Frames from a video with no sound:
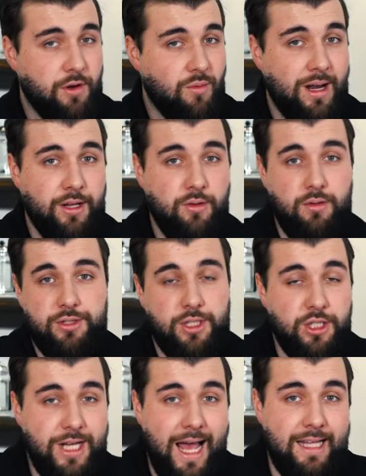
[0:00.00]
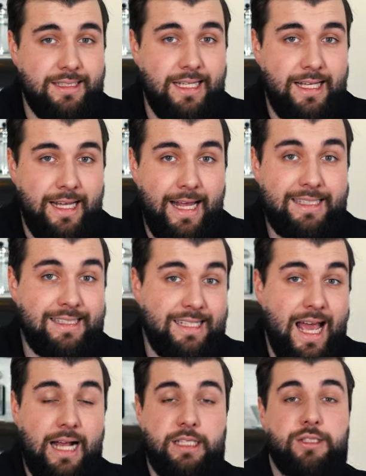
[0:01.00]
if you're running Google search ads, it's
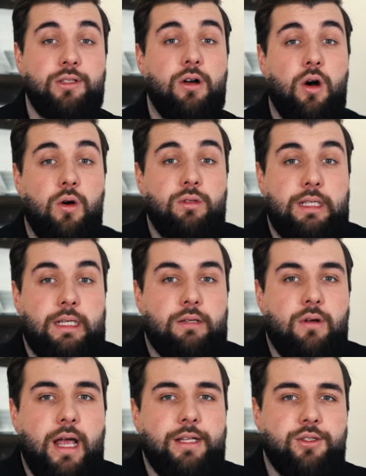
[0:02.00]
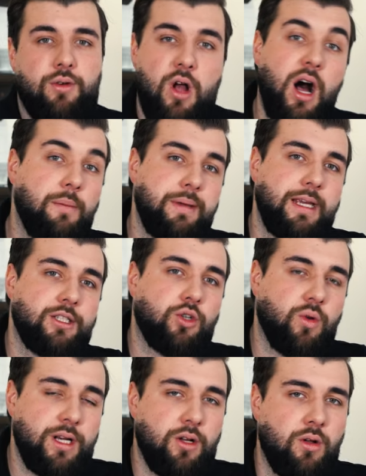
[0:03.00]
text only, right? And so copy is
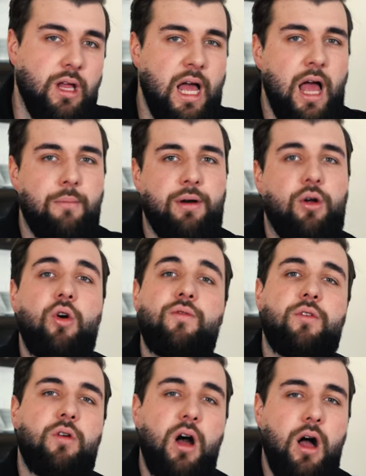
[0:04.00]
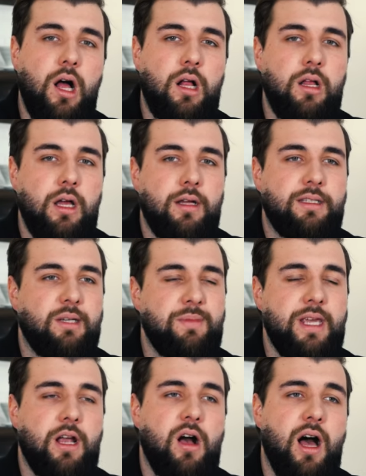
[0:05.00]
critical. But overall, to
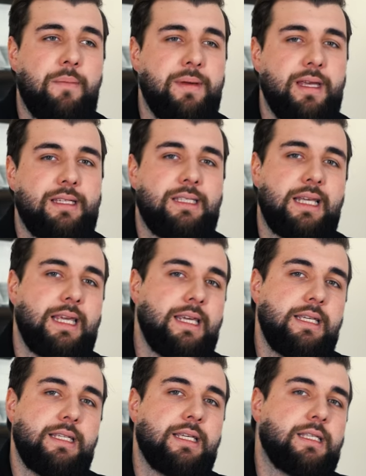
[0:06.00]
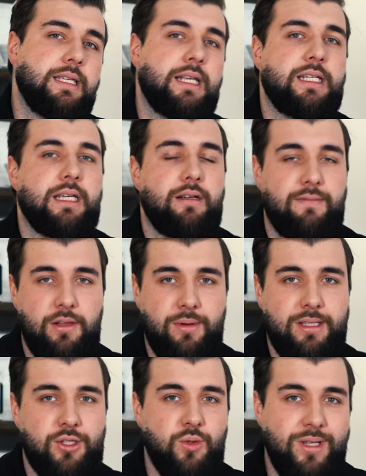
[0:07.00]
me, copy is the easiest thing to
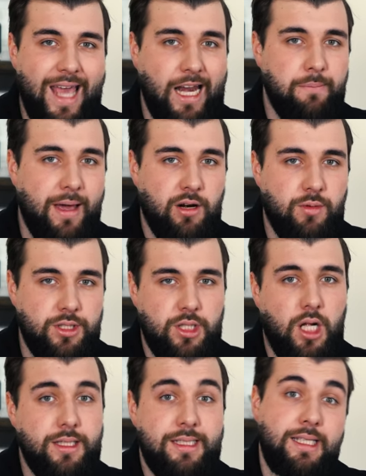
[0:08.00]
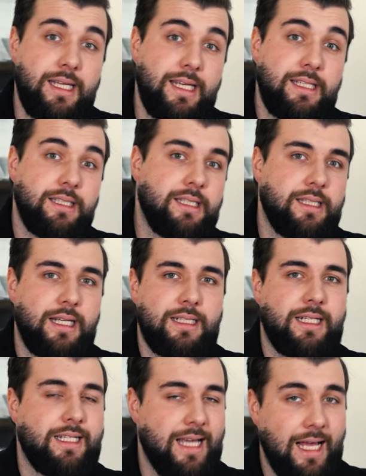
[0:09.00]
influence to get a better result. It's the easiest thing
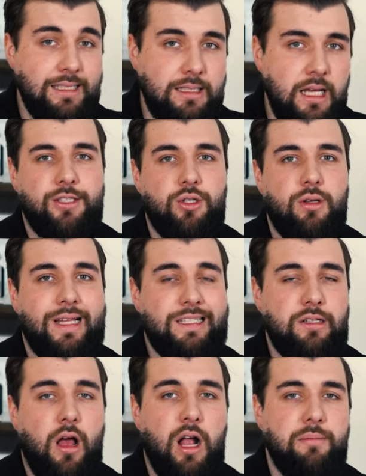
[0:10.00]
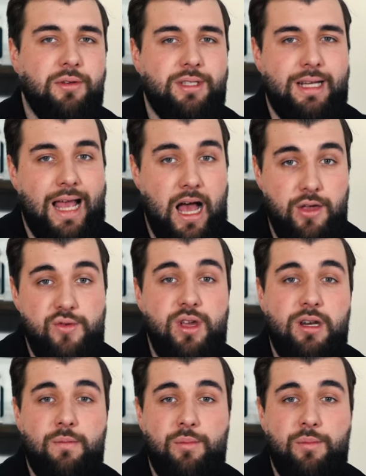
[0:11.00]
to test. And so let's talk about today how you can